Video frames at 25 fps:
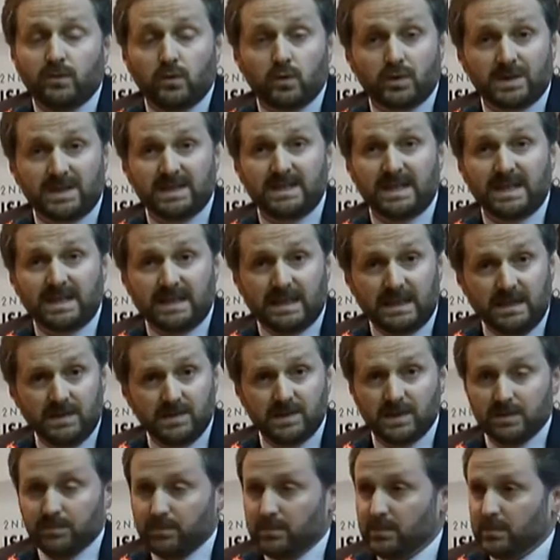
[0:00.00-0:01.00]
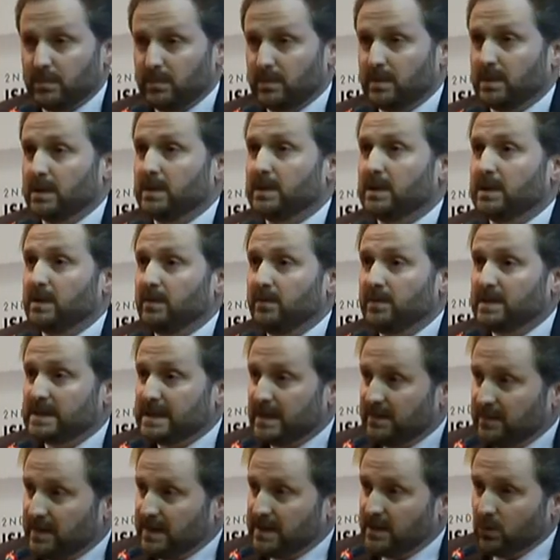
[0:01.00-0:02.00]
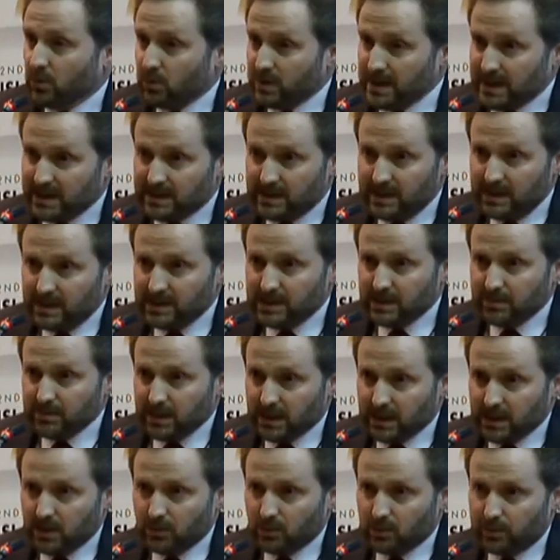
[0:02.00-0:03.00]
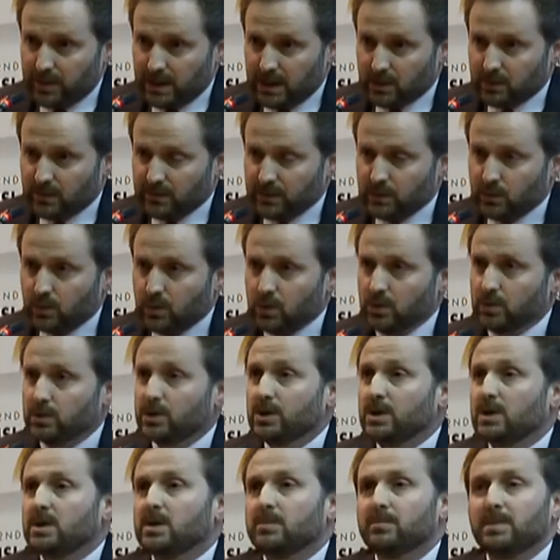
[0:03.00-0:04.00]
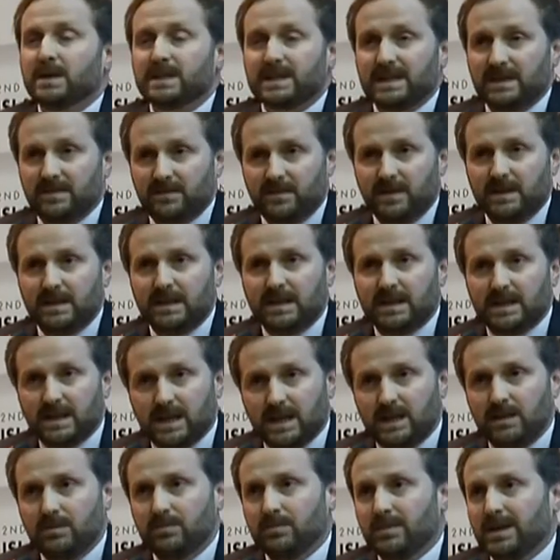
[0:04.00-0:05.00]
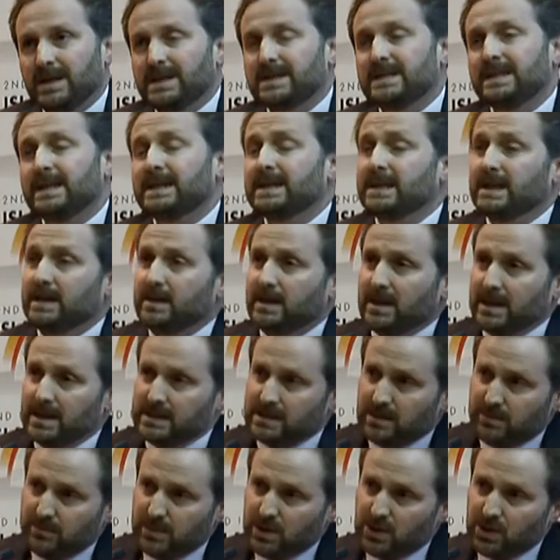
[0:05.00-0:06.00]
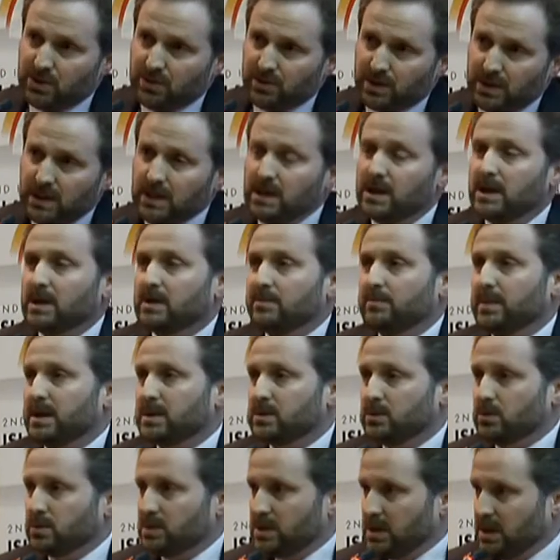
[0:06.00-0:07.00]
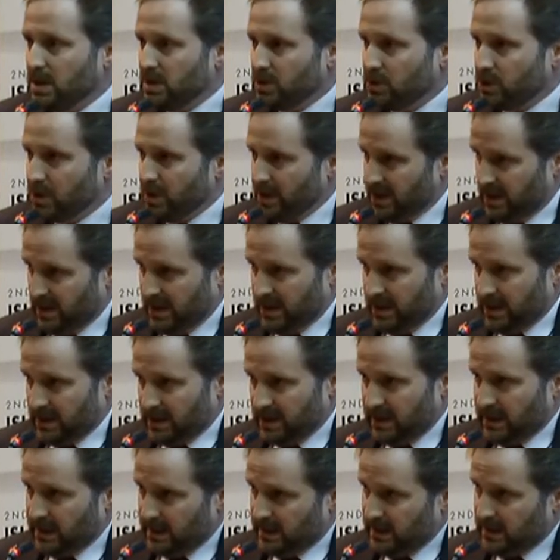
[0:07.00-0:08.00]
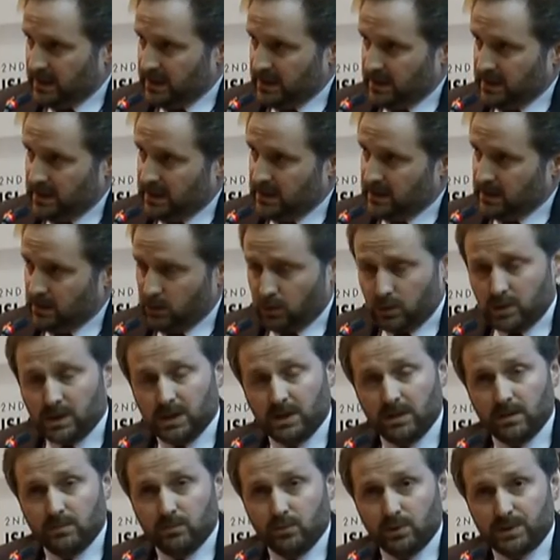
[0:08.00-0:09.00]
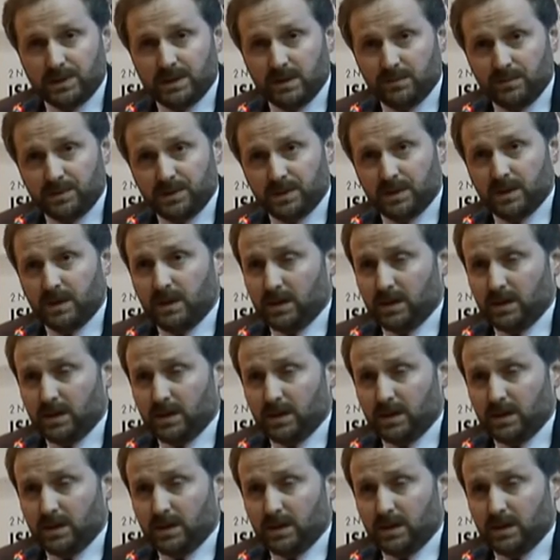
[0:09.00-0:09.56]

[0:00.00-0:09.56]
Occidentalism vis-a-vis the Orientalism in our part of the world, but Effendi came as not as a missionary, but to teach the local Muslims